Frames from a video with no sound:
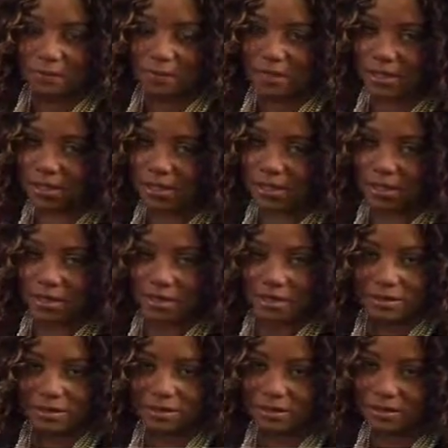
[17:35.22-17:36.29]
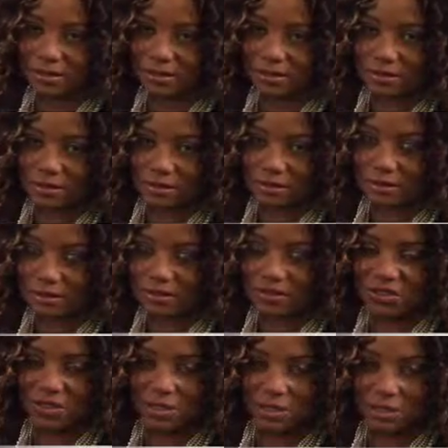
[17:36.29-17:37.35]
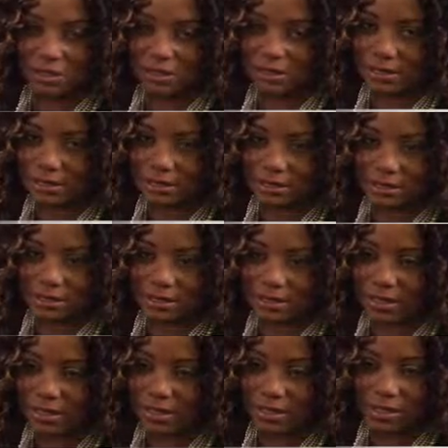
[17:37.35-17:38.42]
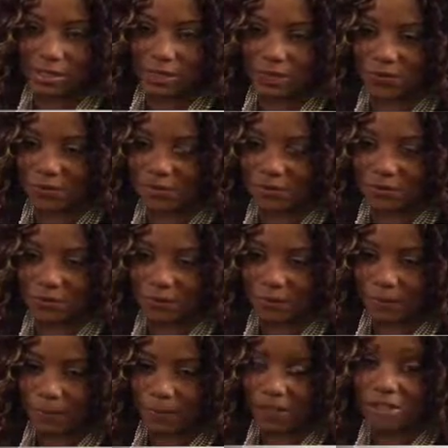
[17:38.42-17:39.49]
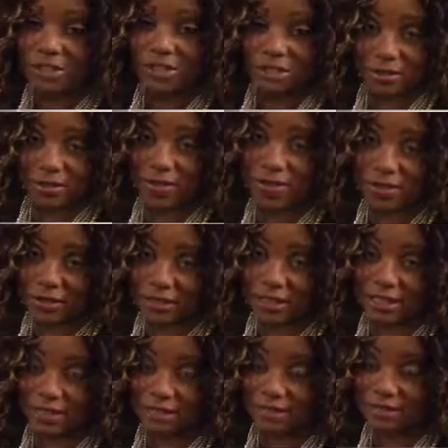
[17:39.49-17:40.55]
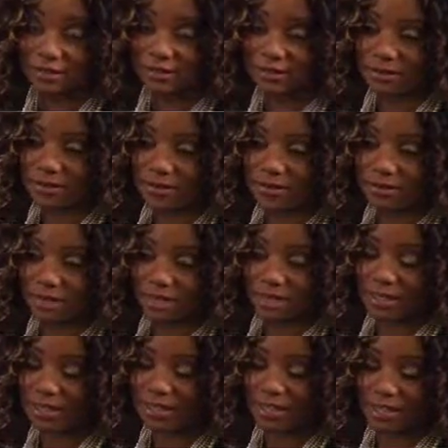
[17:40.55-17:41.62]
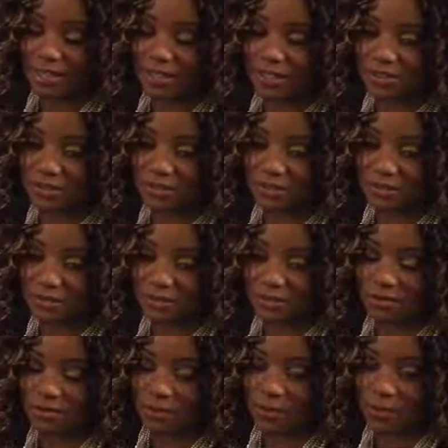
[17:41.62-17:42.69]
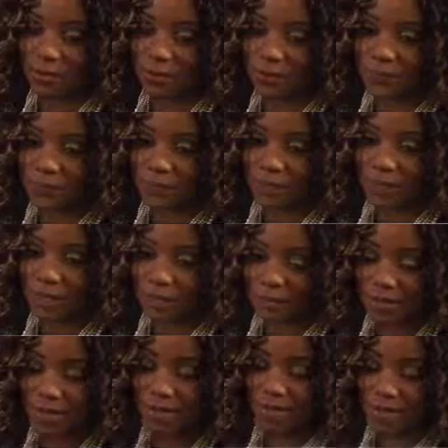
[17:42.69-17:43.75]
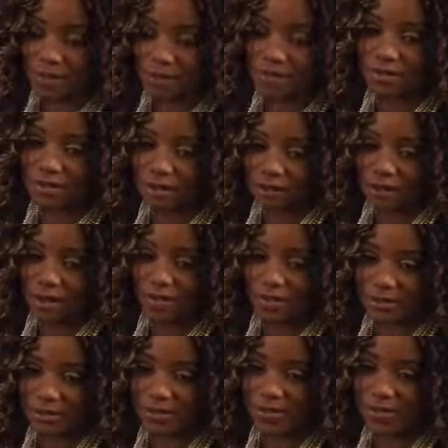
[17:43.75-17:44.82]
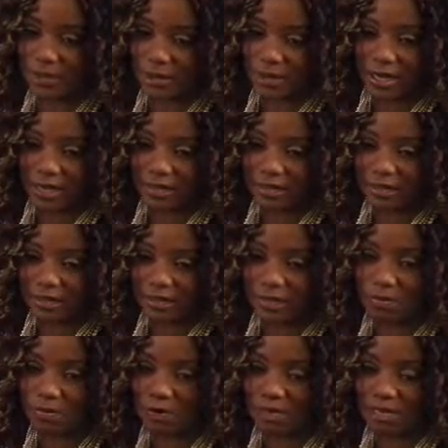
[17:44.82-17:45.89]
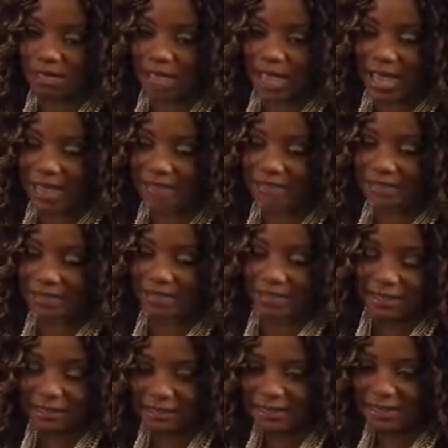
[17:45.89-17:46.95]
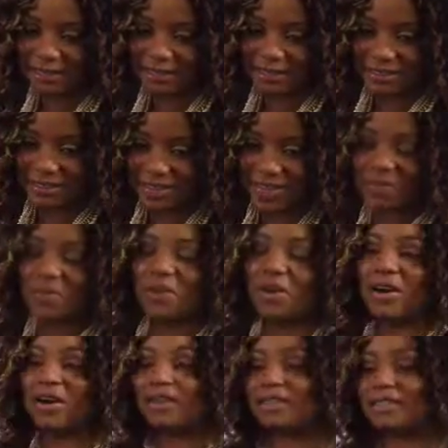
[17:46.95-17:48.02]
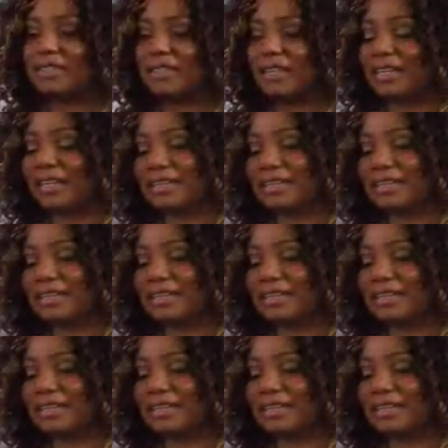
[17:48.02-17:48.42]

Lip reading: because of jealousy and envy, insecurity, and hatred. And so I'm going to miss the Obamas in the White House. They brought class, they brought